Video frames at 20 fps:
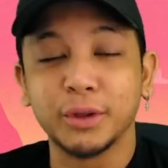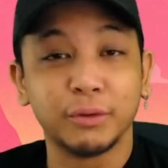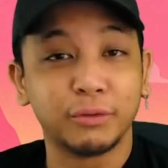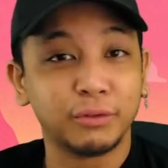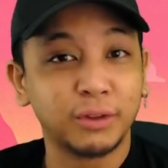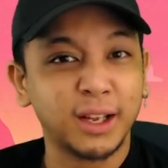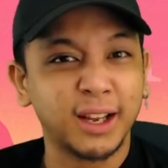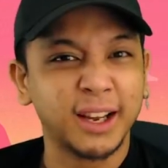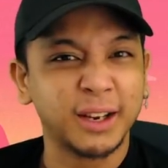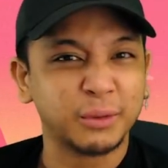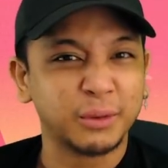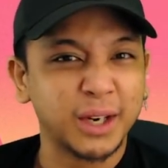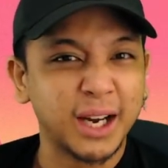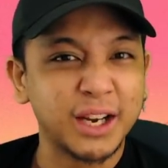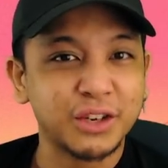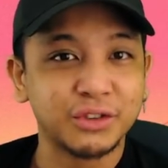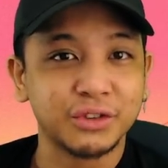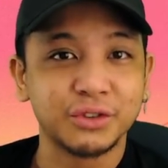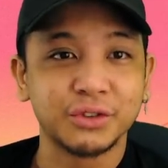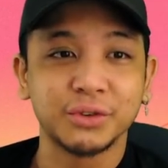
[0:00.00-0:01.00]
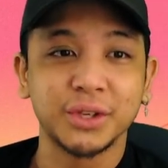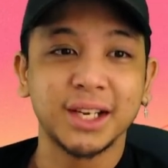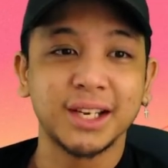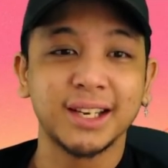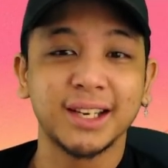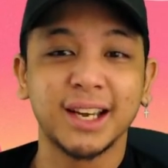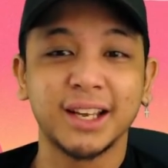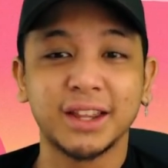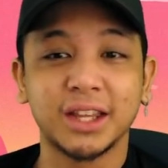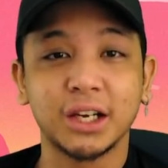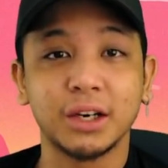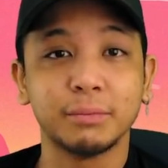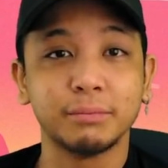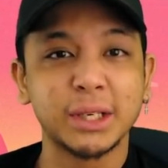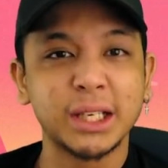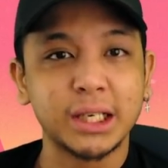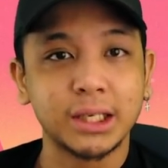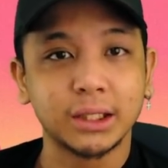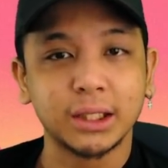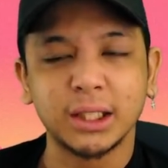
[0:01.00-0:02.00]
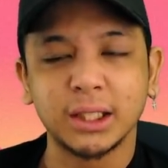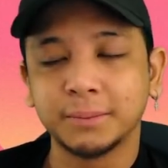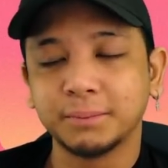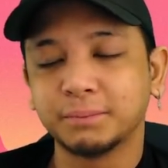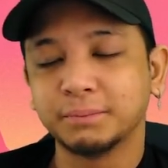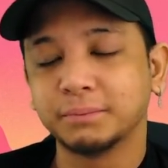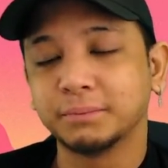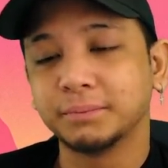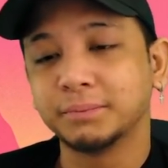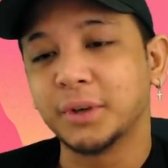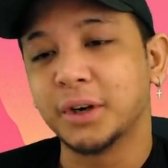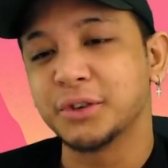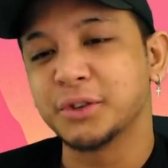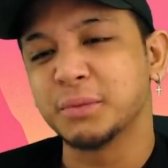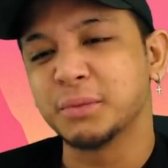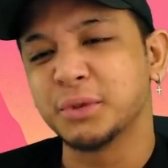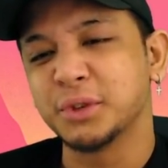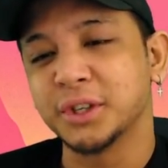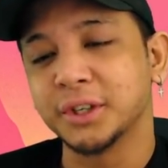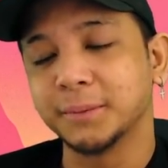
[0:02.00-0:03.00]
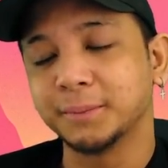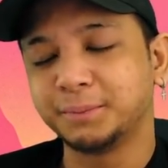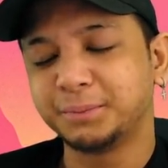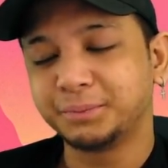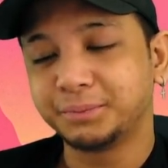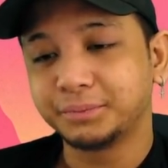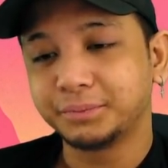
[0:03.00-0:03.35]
with the Flying Raijin, so they can get there immediately on some shit,